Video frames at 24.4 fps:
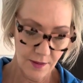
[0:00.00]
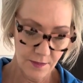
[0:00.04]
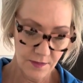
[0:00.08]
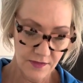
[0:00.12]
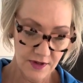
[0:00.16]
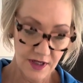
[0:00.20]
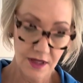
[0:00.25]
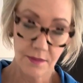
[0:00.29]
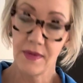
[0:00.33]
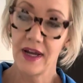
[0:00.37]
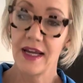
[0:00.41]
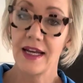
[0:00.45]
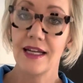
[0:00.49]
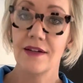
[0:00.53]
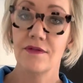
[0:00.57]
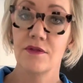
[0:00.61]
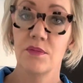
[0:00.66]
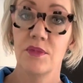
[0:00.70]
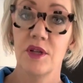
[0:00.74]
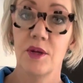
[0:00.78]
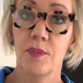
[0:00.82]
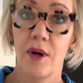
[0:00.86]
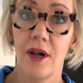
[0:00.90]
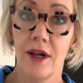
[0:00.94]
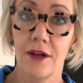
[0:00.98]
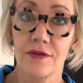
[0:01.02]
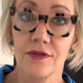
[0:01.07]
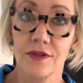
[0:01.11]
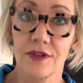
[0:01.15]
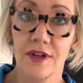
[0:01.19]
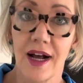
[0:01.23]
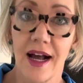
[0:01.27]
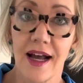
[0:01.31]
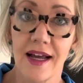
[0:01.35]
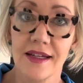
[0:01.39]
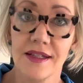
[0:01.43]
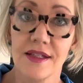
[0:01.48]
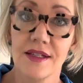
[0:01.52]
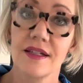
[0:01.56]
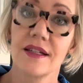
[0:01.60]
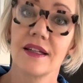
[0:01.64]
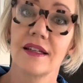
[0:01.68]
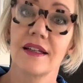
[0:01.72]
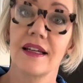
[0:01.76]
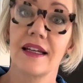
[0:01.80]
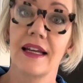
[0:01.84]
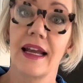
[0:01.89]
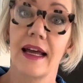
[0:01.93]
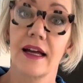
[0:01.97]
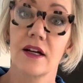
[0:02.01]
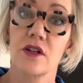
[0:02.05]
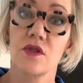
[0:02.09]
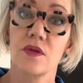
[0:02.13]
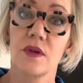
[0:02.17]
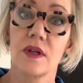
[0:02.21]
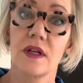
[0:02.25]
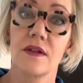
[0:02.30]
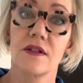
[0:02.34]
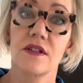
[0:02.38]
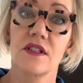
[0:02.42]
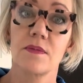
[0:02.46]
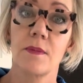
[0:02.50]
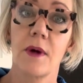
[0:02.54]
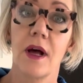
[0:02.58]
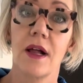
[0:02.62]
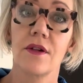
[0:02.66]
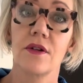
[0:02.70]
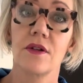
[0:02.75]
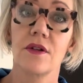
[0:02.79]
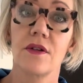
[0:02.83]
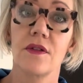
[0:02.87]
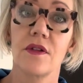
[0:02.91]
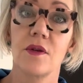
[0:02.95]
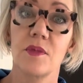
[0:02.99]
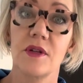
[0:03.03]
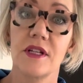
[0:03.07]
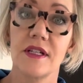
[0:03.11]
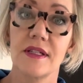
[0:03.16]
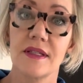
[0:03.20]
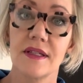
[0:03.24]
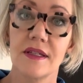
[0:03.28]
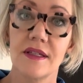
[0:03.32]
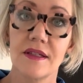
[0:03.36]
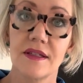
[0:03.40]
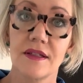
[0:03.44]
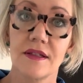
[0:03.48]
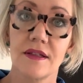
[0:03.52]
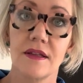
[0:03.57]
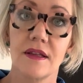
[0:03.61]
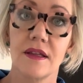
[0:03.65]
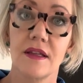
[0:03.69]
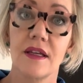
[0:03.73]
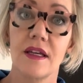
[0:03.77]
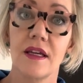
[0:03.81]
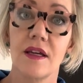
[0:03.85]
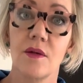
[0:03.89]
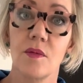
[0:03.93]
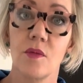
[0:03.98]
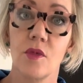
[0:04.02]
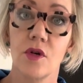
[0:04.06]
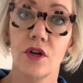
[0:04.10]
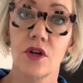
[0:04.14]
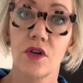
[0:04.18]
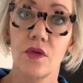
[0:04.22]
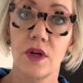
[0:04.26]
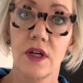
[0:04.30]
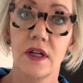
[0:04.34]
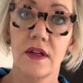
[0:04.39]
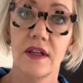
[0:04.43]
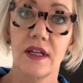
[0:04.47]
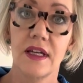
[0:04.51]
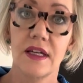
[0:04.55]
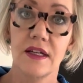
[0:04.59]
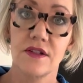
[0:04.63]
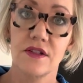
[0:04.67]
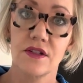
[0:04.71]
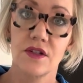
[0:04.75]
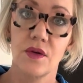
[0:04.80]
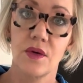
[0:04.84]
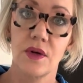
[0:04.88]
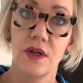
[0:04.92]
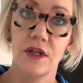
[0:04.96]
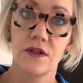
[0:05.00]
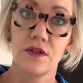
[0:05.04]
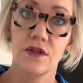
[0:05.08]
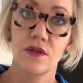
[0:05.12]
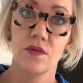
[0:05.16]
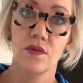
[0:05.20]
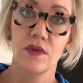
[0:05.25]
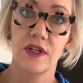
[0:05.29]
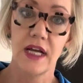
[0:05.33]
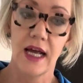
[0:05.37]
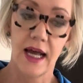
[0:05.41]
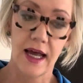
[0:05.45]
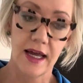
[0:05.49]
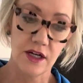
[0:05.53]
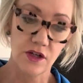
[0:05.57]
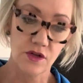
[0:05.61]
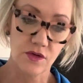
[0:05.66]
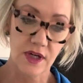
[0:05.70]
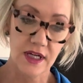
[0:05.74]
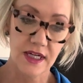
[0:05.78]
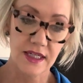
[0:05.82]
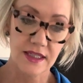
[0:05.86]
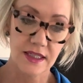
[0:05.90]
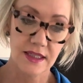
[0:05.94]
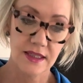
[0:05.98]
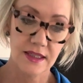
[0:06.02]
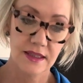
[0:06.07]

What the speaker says: It might even be pulverized. And actually, the smaller the pieces, the more quickly it's going to rehydrate.